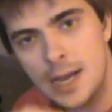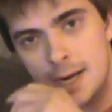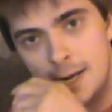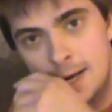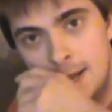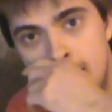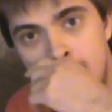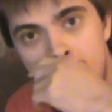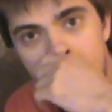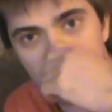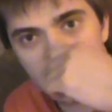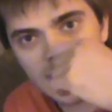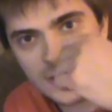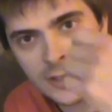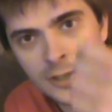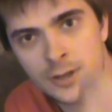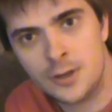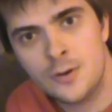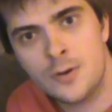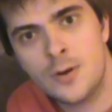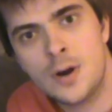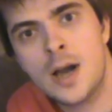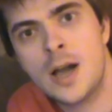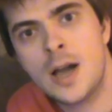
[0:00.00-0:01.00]
Now
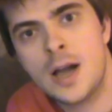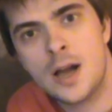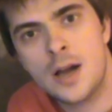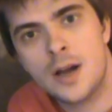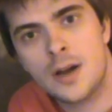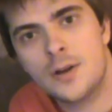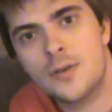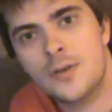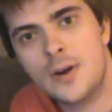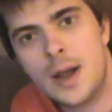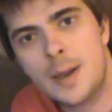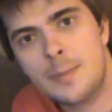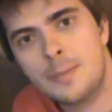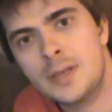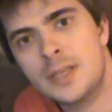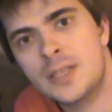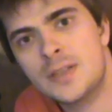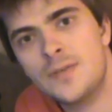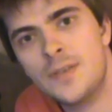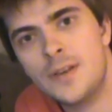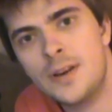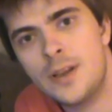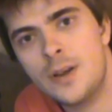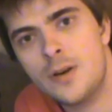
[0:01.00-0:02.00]
to grab
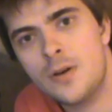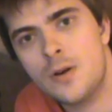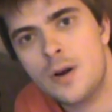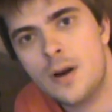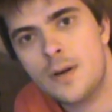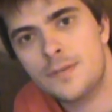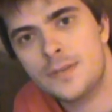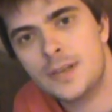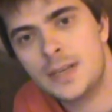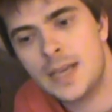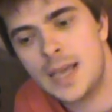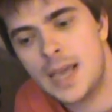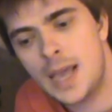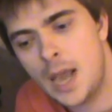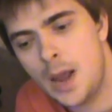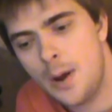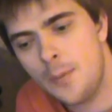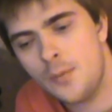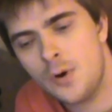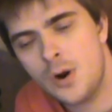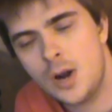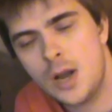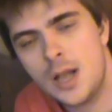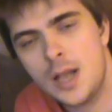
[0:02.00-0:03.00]
this video off the
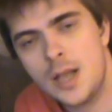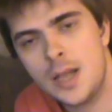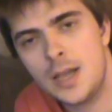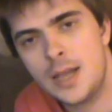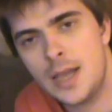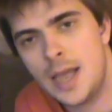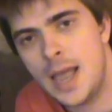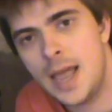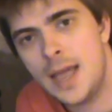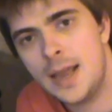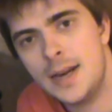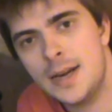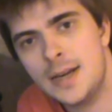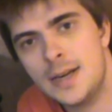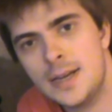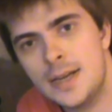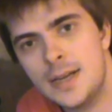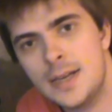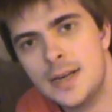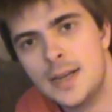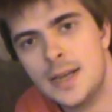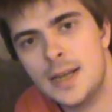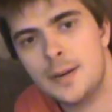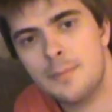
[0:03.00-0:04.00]
camera, edit
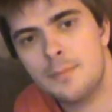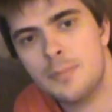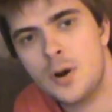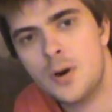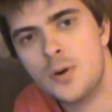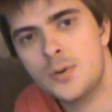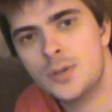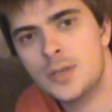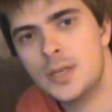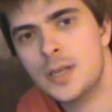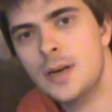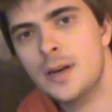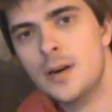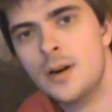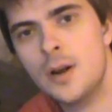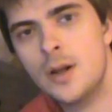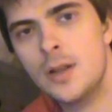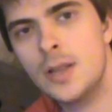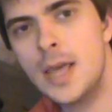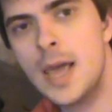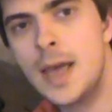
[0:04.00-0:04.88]
it, and post it, and all